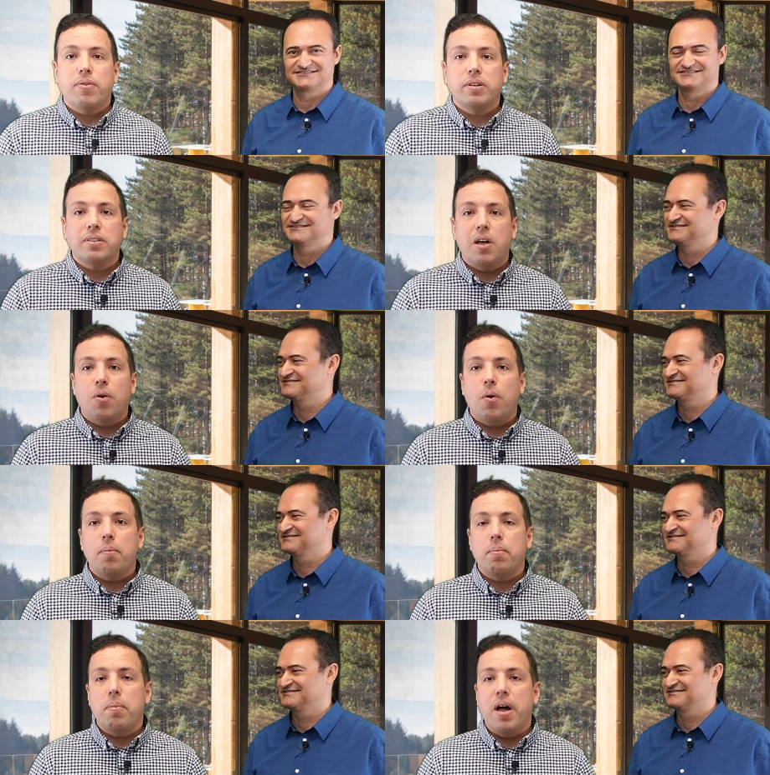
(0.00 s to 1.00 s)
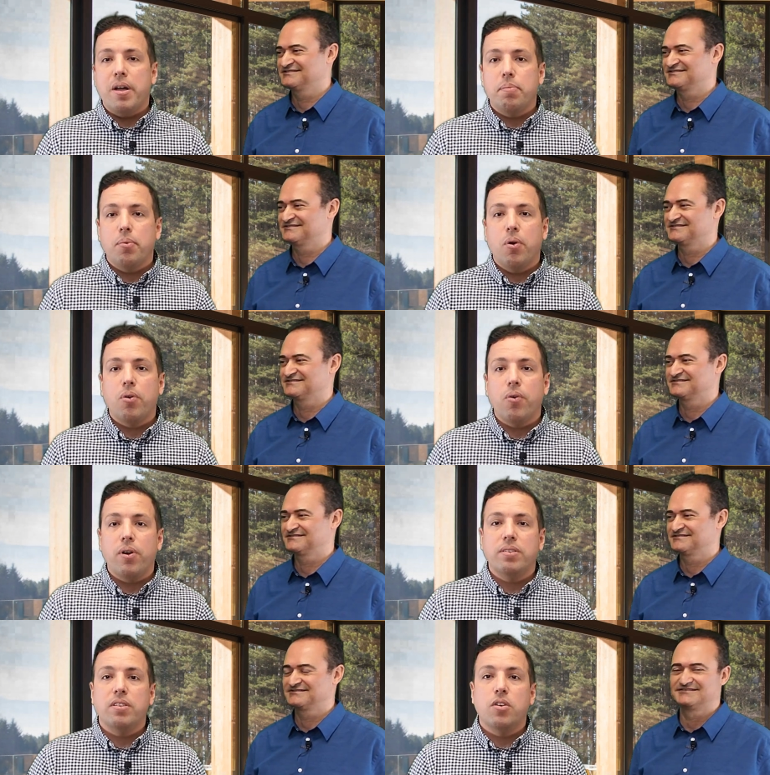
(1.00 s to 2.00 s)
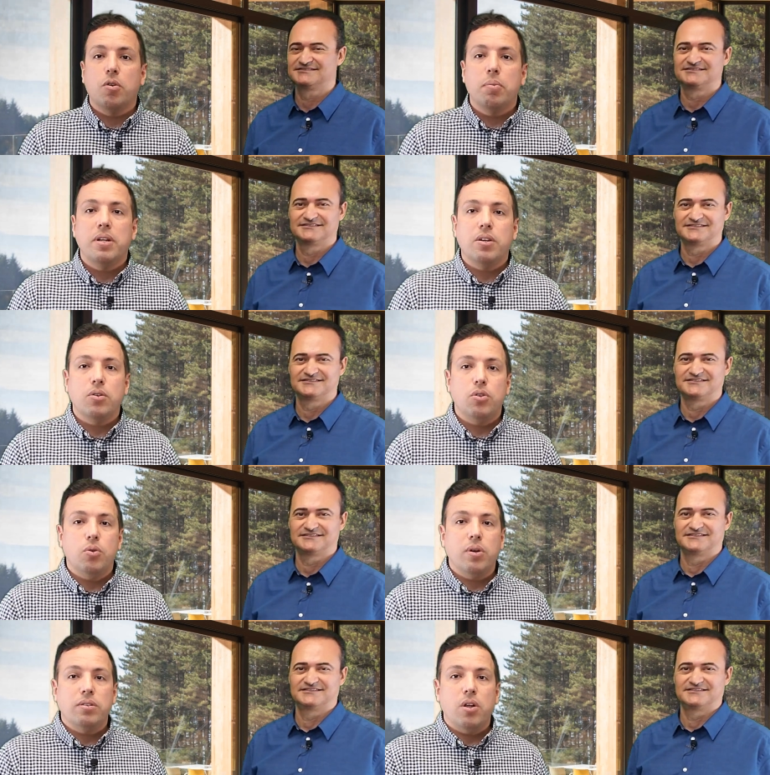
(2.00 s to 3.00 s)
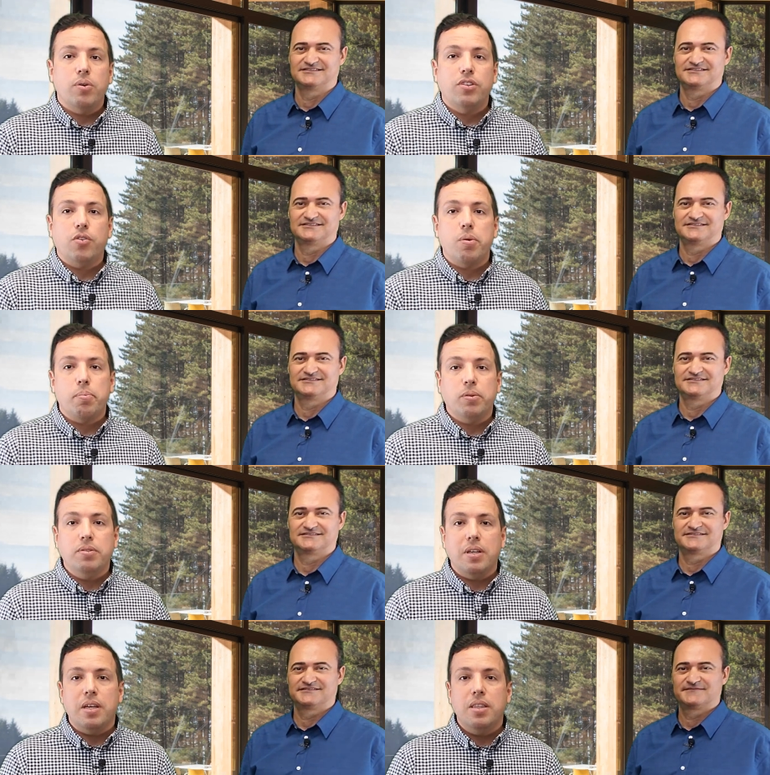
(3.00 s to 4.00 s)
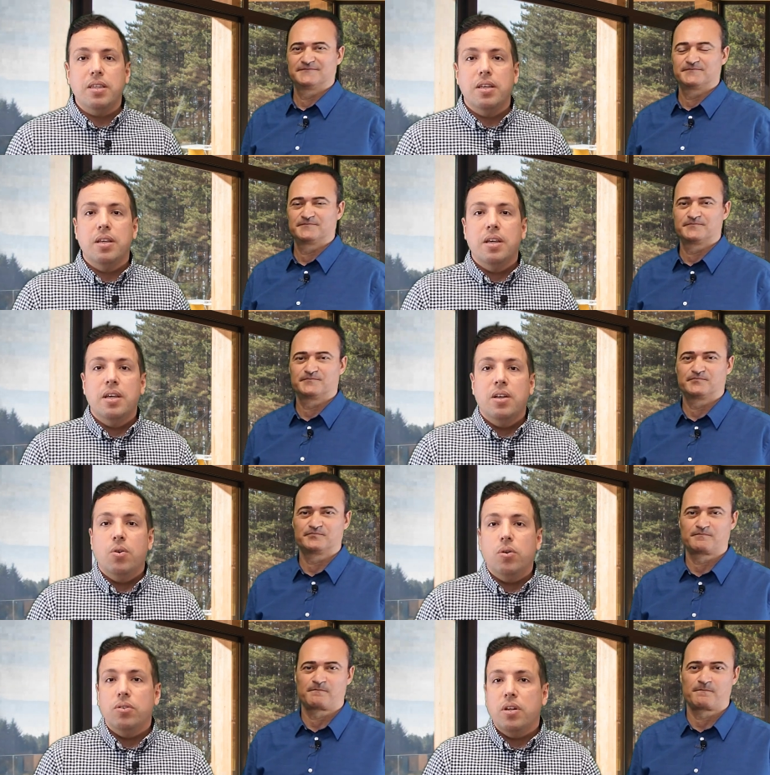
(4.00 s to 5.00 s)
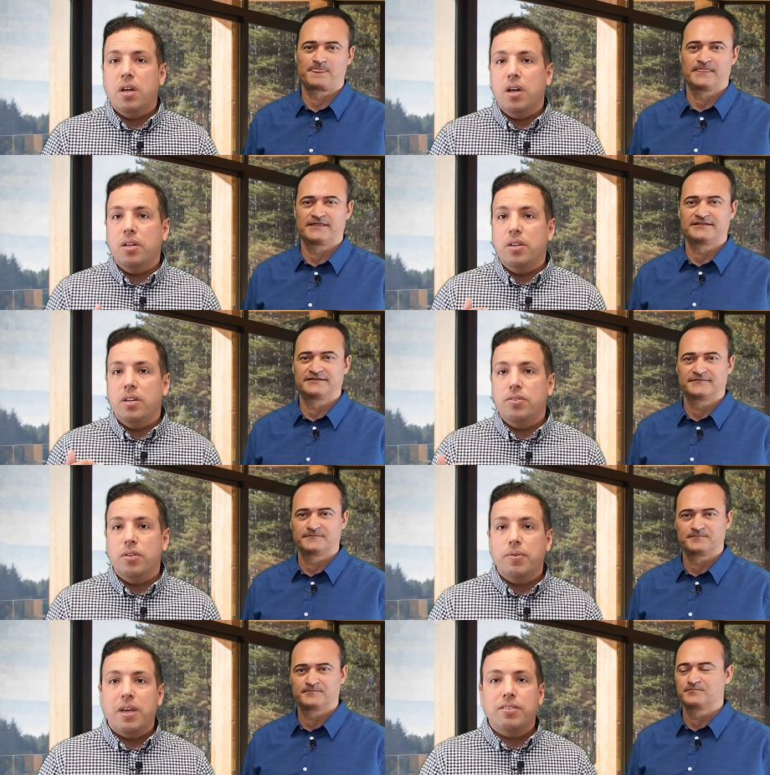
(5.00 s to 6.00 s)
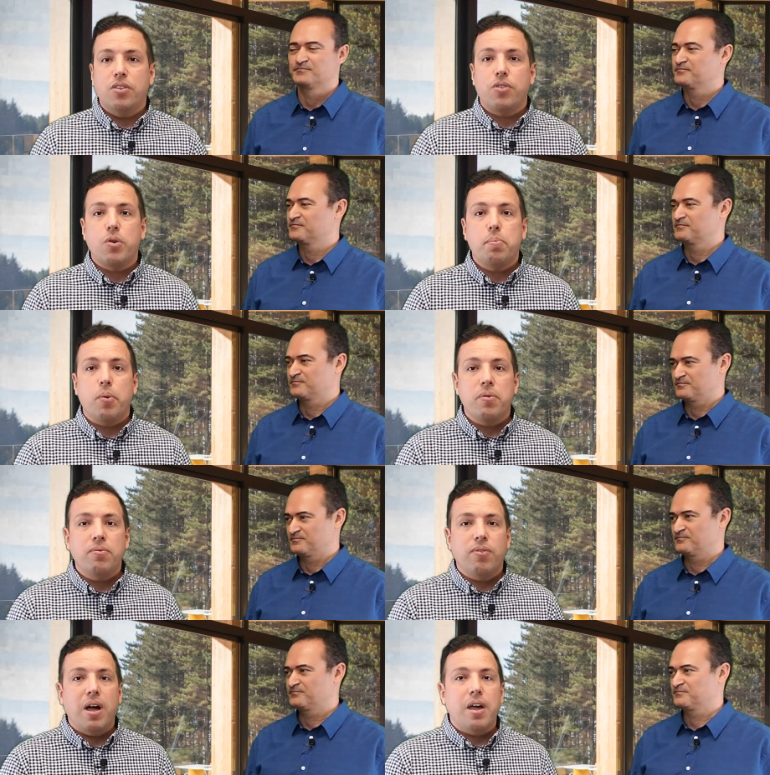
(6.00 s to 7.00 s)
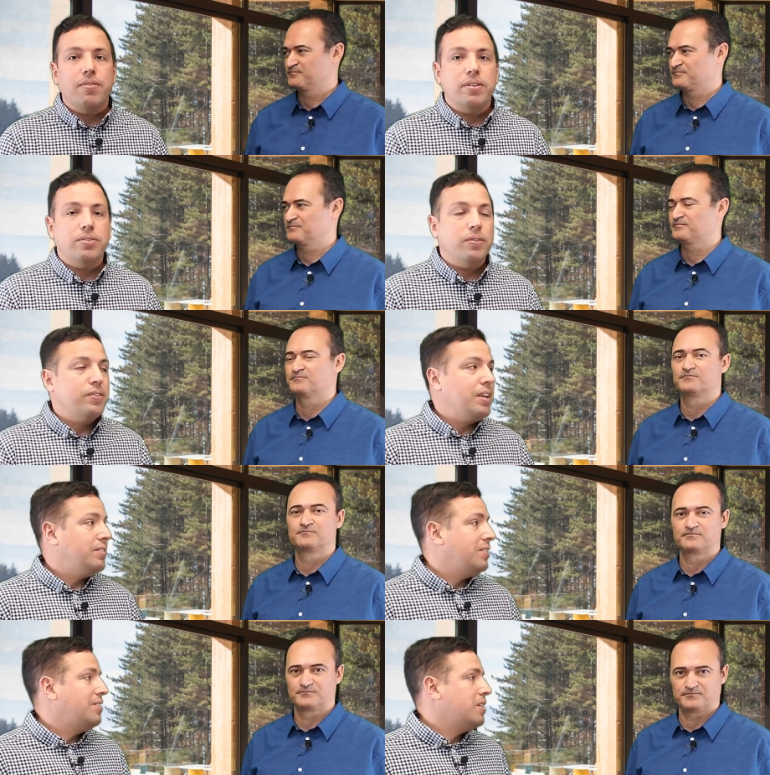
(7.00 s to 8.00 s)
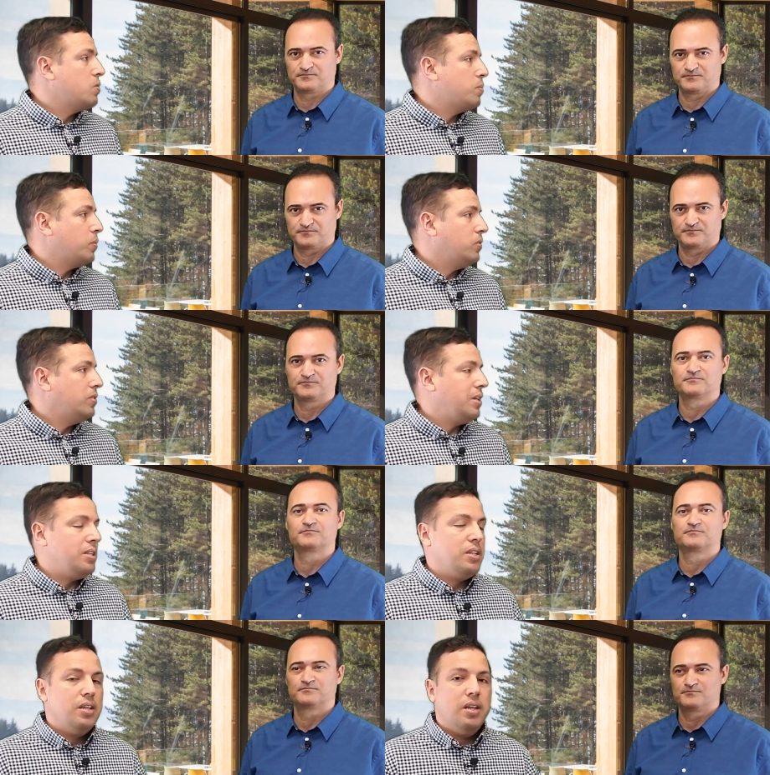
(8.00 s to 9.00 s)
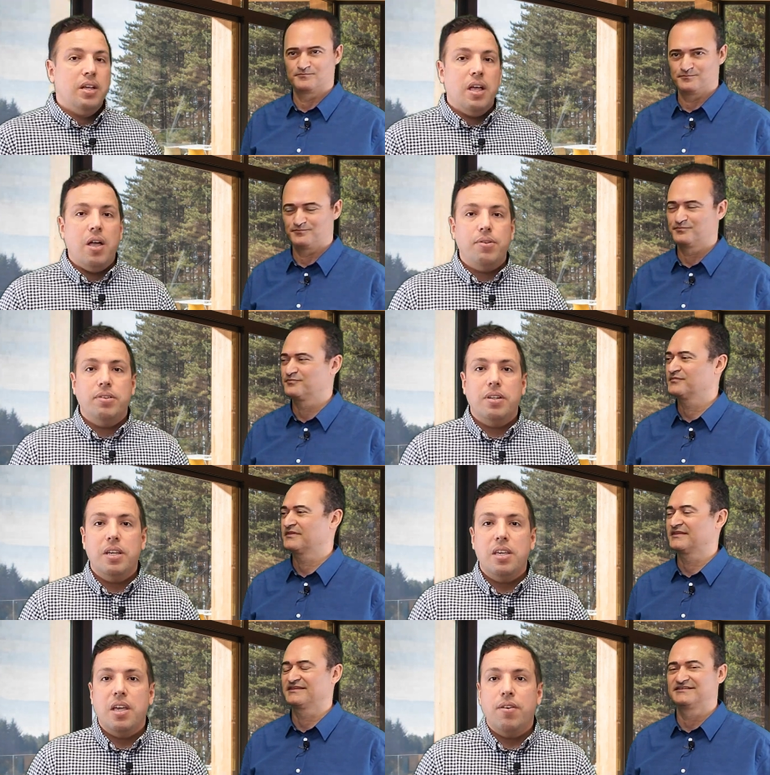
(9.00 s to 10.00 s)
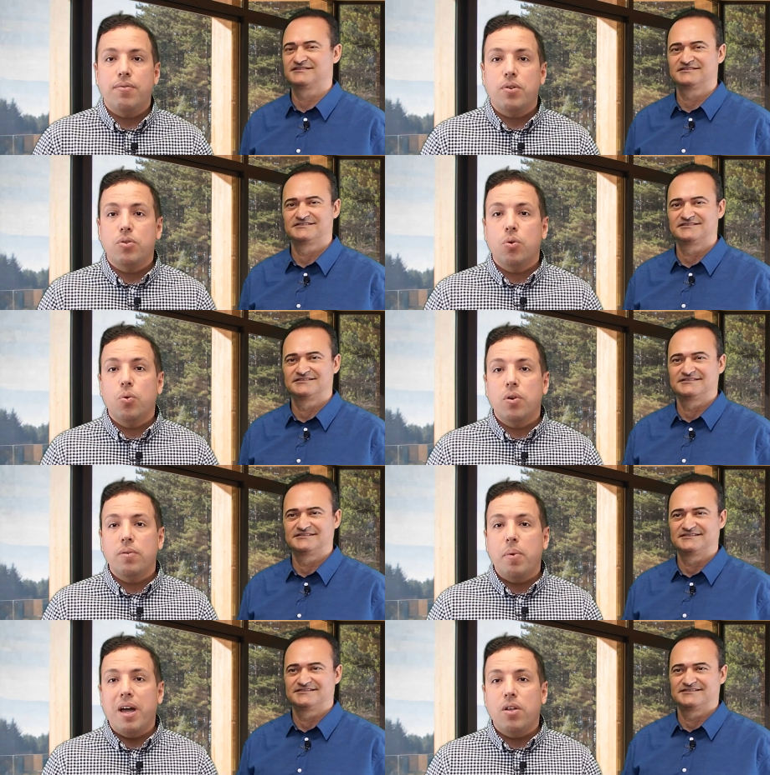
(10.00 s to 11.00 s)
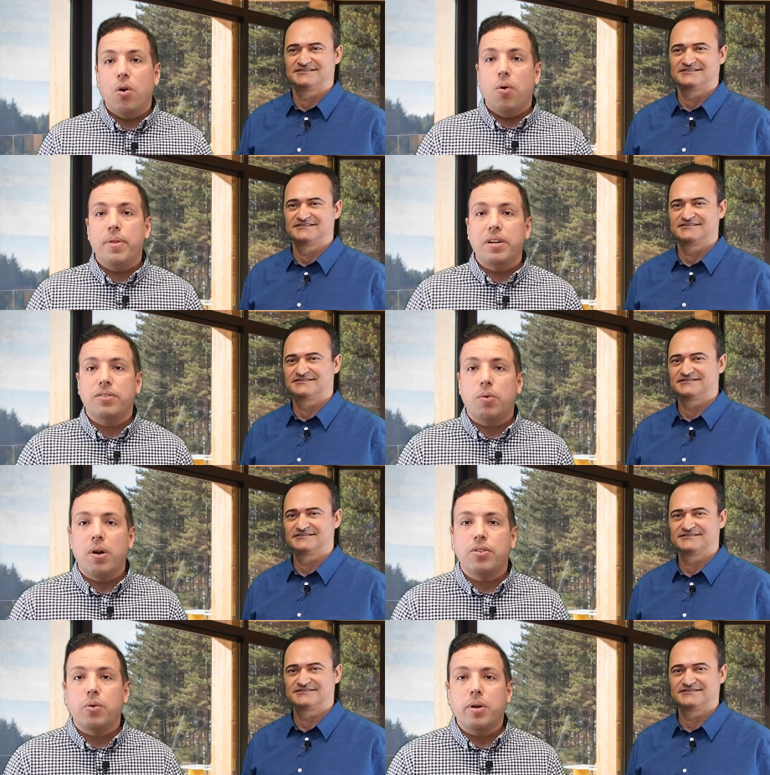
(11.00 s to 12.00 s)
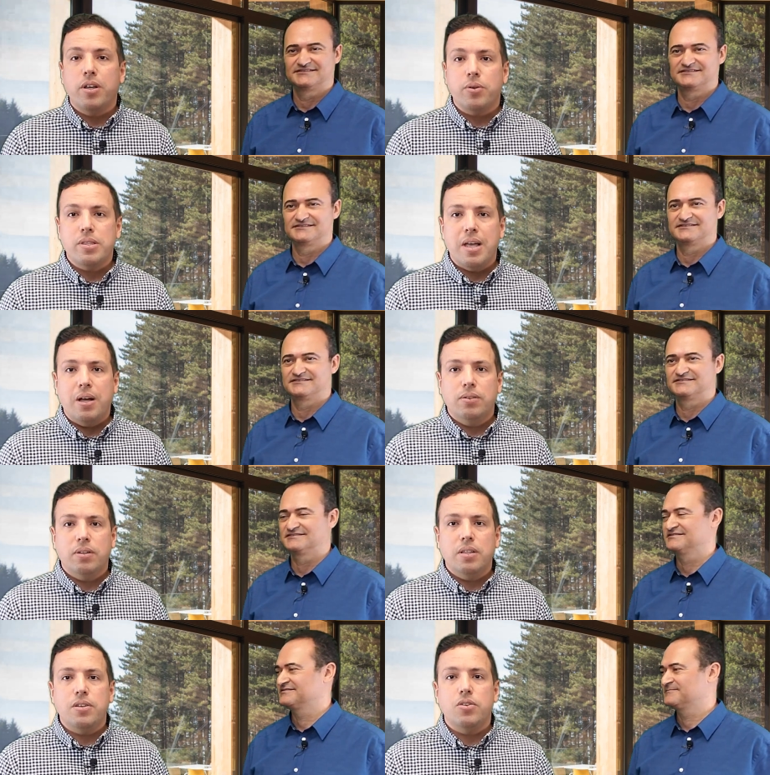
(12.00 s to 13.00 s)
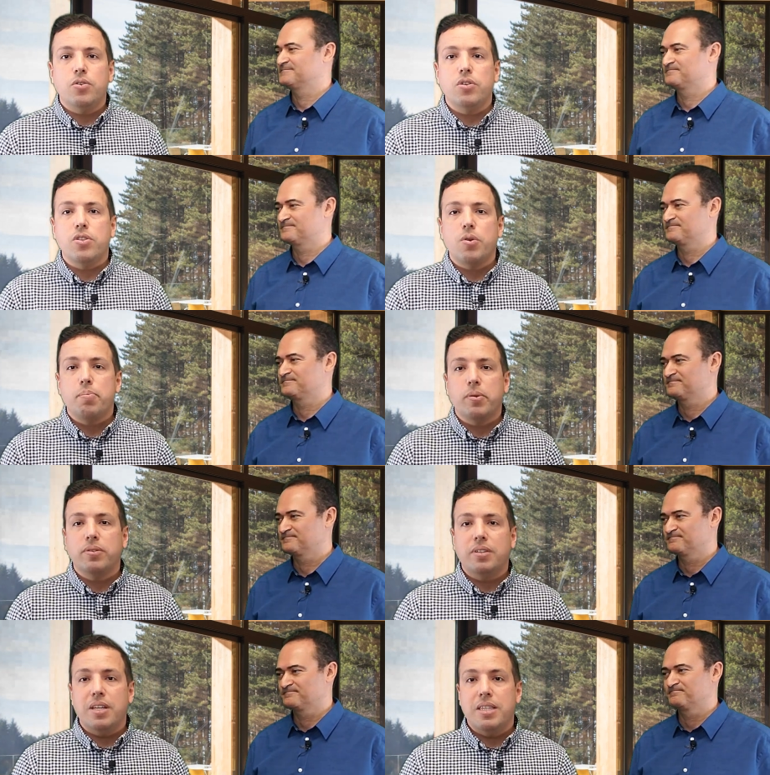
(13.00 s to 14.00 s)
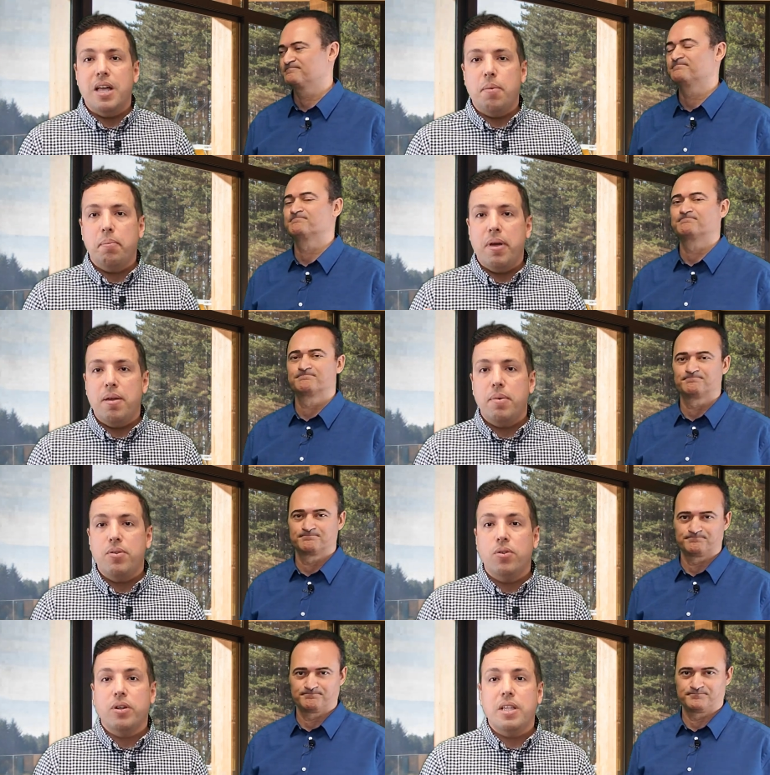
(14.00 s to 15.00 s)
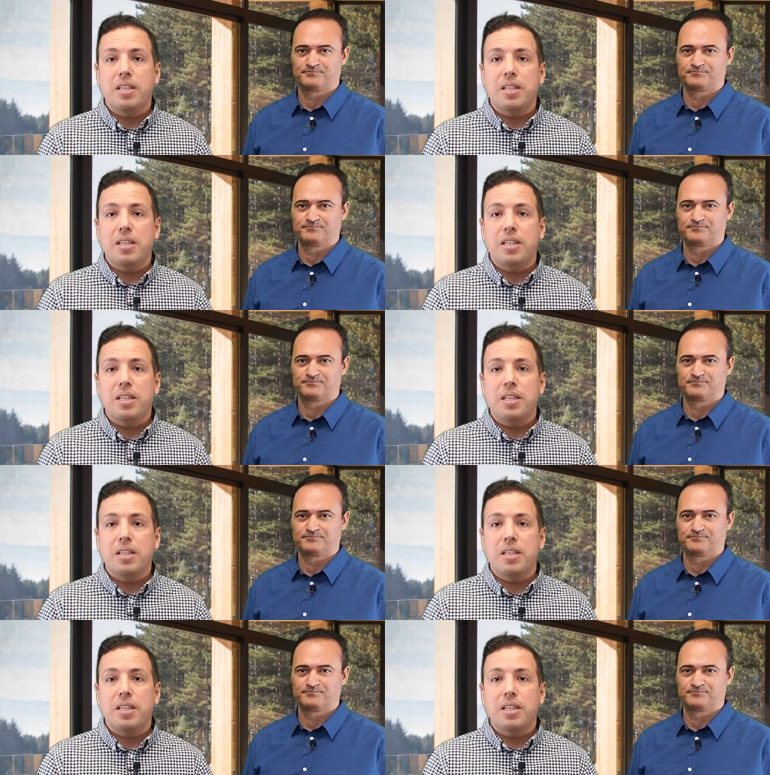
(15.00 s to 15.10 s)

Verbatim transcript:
Speaker 1: first-time home buyer programs, normally could do as low as three percent, uh, in some cases three point five, in some cases zero percent. Obviously, if you're doing buying a home that is around three hundred thousand dollars and you do the three percent down payment, you're looking